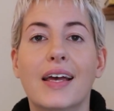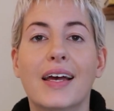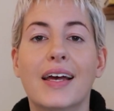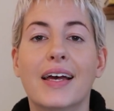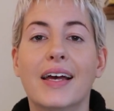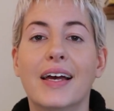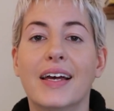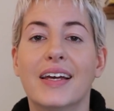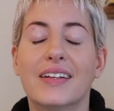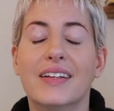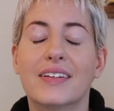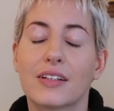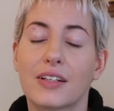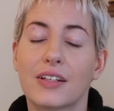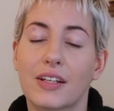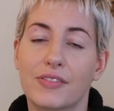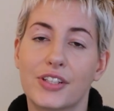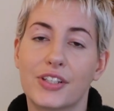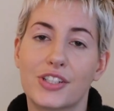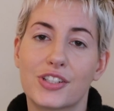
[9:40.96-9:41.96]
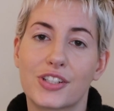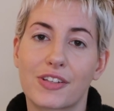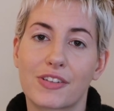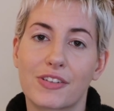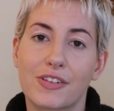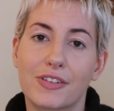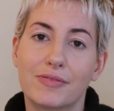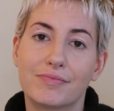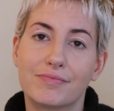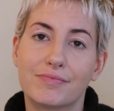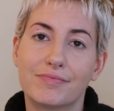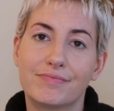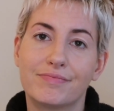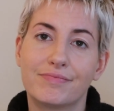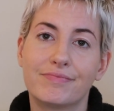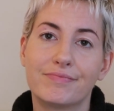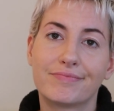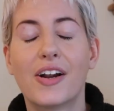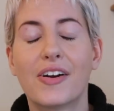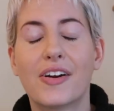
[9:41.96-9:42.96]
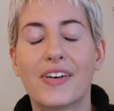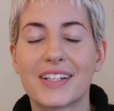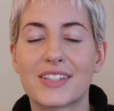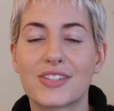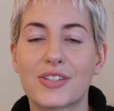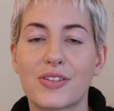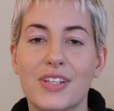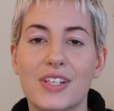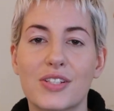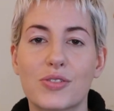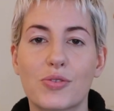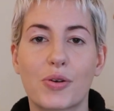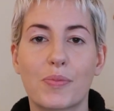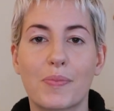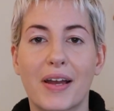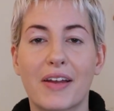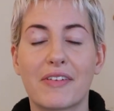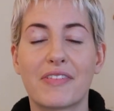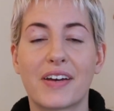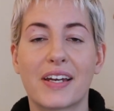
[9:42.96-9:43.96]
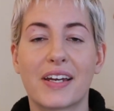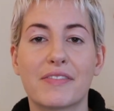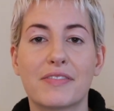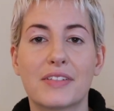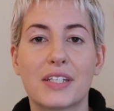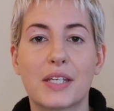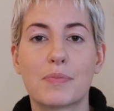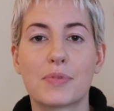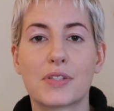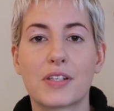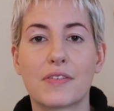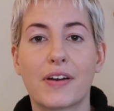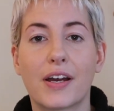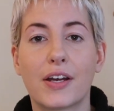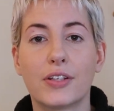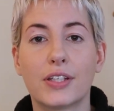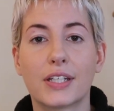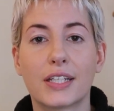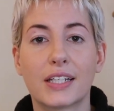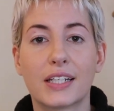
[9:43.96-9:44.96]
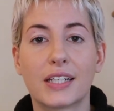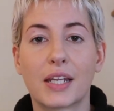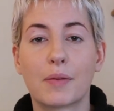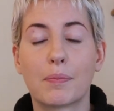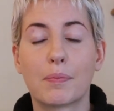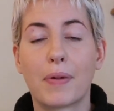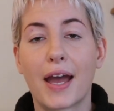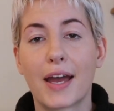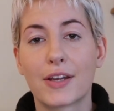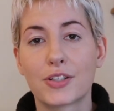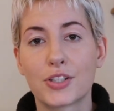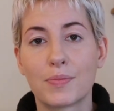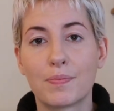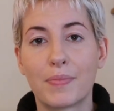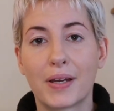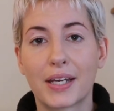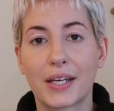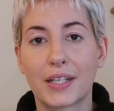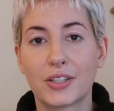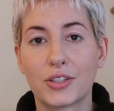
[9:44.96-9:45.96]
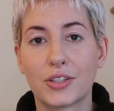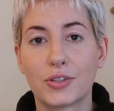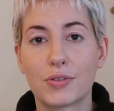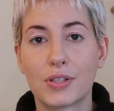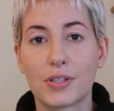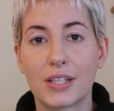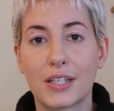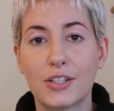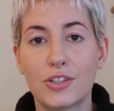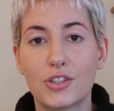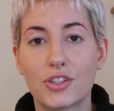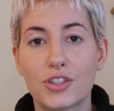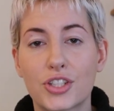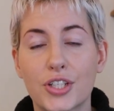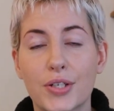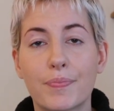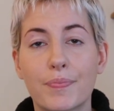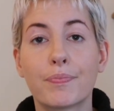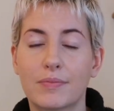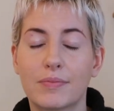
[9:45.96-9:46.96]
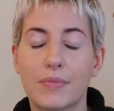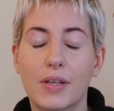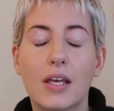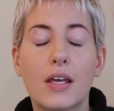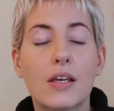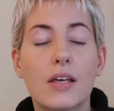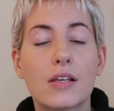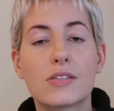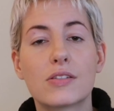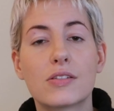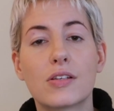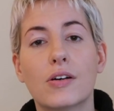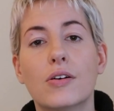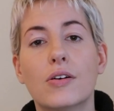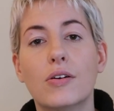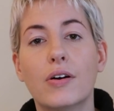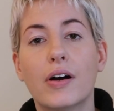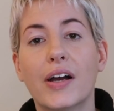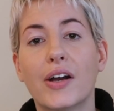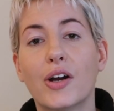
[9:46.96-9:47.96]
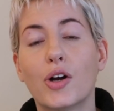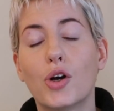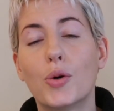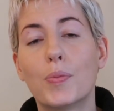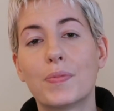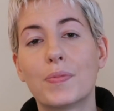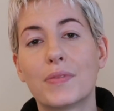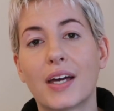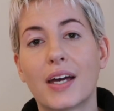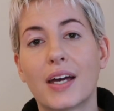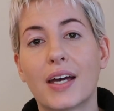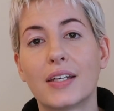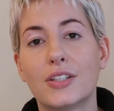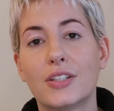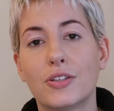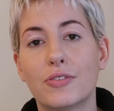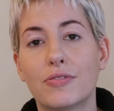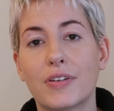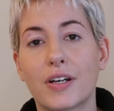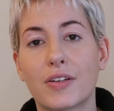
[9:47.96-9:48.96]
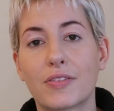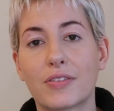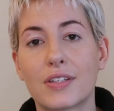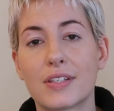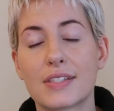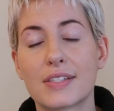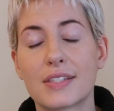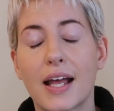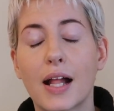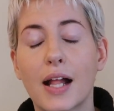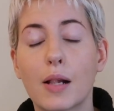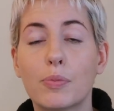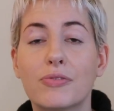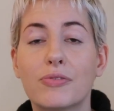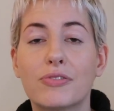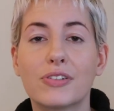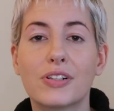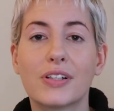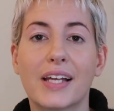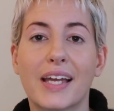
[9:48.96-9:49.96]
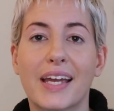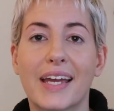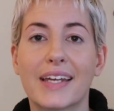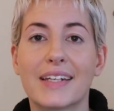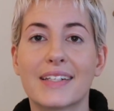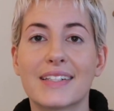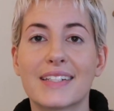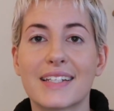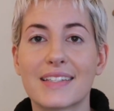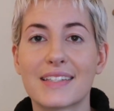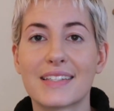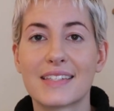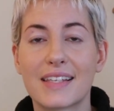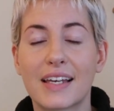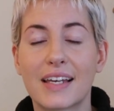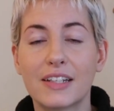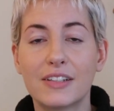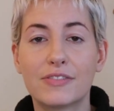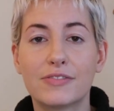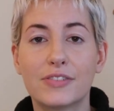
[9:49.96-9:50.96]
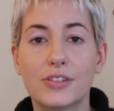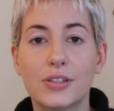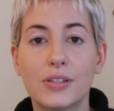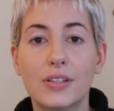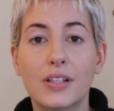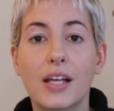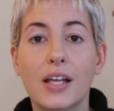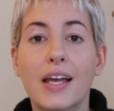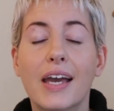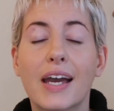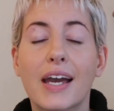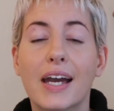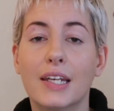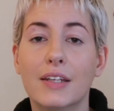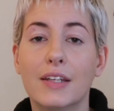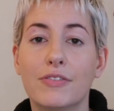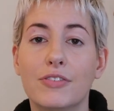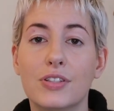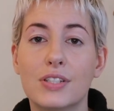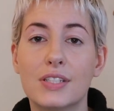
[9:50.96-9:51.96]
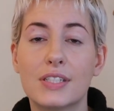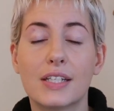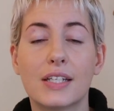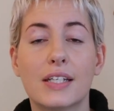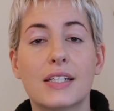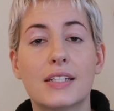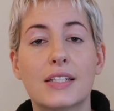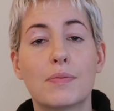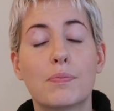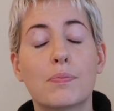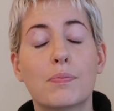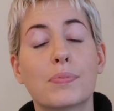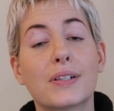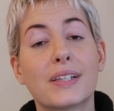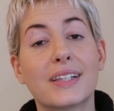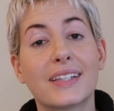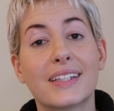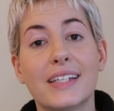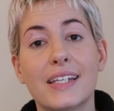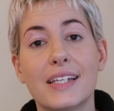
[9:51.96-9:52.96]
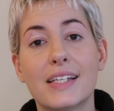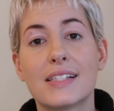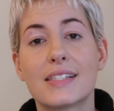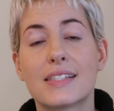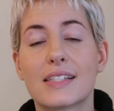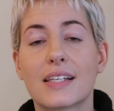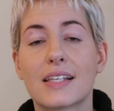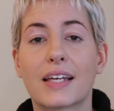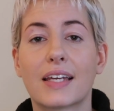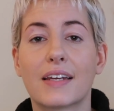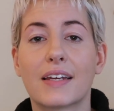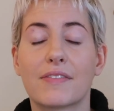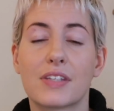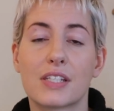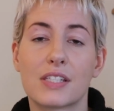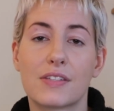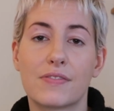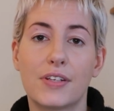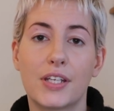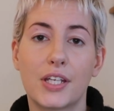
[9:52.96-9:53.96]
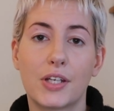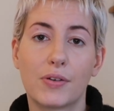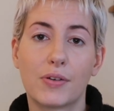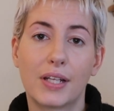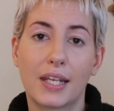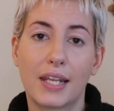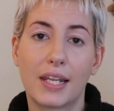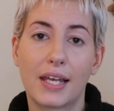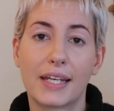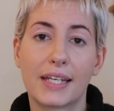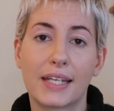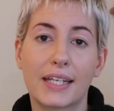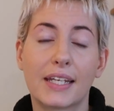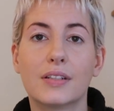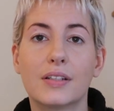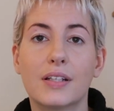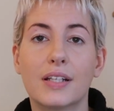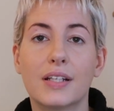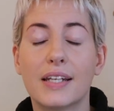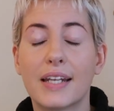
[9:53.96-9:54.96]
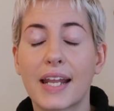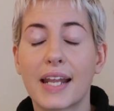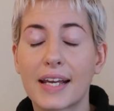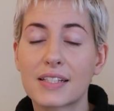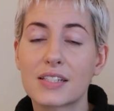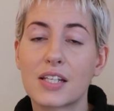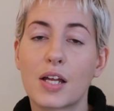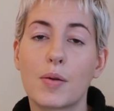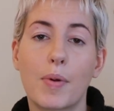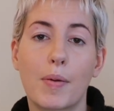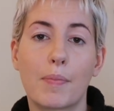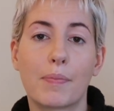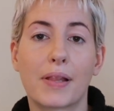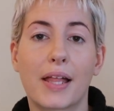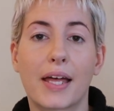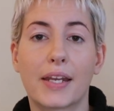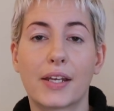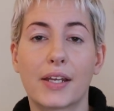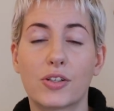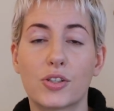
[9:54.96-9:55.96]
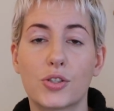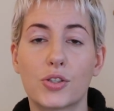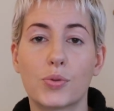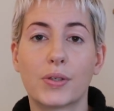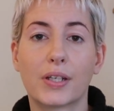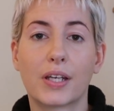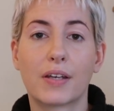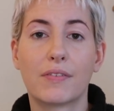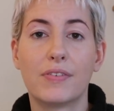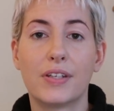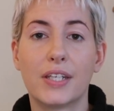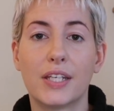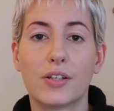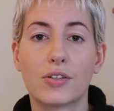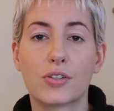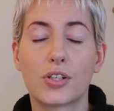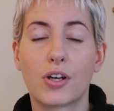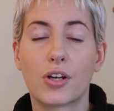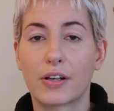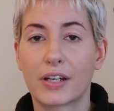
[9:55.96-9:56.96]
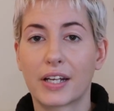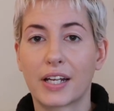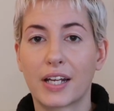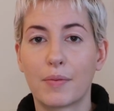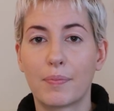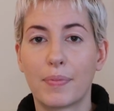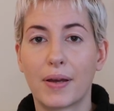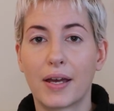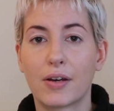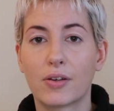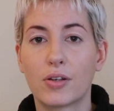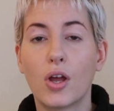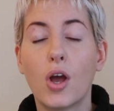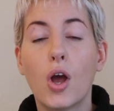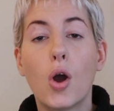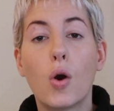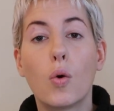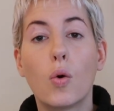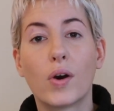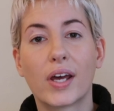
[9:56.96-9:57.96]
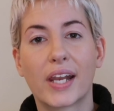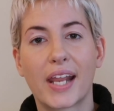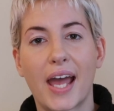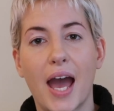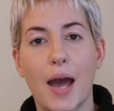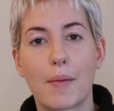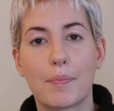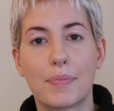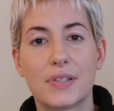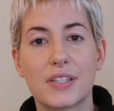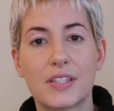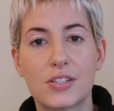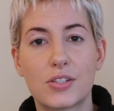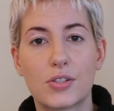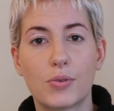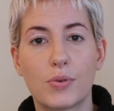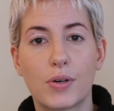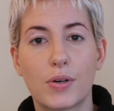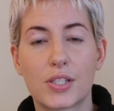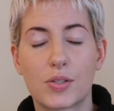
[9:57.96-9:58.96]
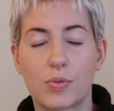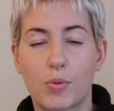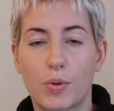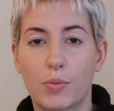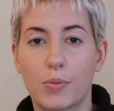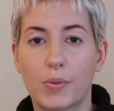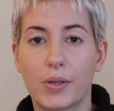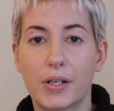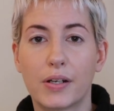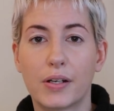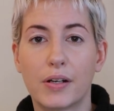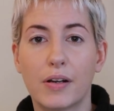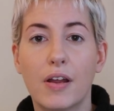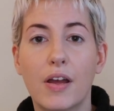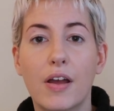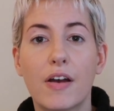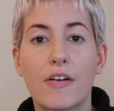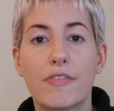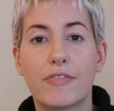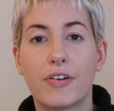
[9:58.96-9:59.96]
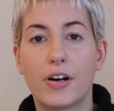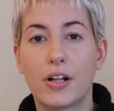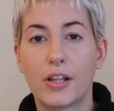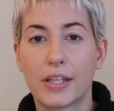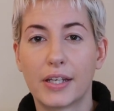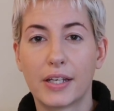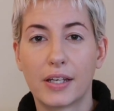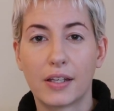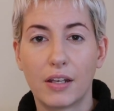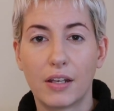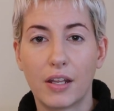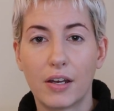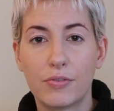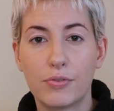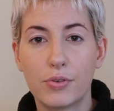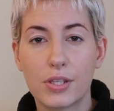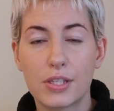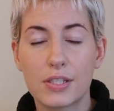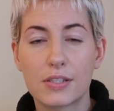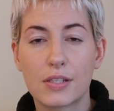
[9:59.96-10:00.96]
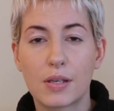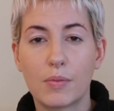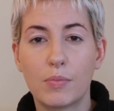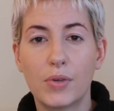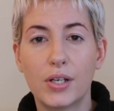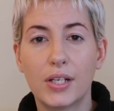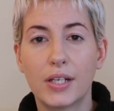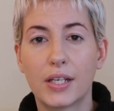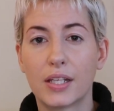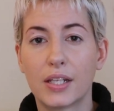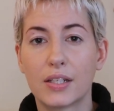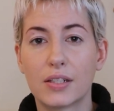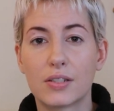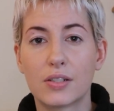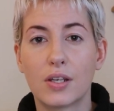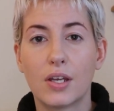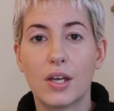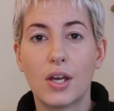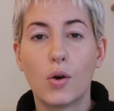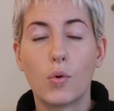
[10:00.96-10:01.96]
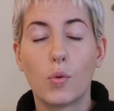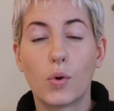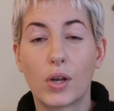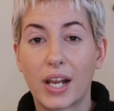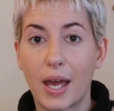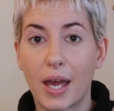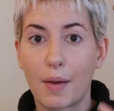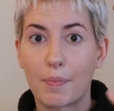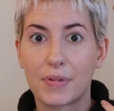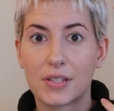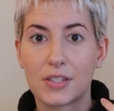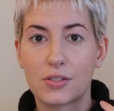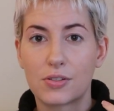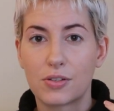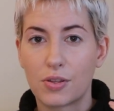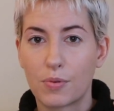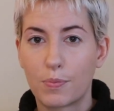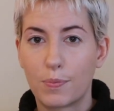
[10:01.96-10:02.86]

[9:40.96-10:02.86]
and love each other. Alright, so these were my 5 tips of how you can get passion back in your relationship. So I hope that you found this helpful and insightful, and if you did, please give this video a like. Next up, I'm planning on doing a video talking about what happens to us when we're falling in love with someone and what happens to the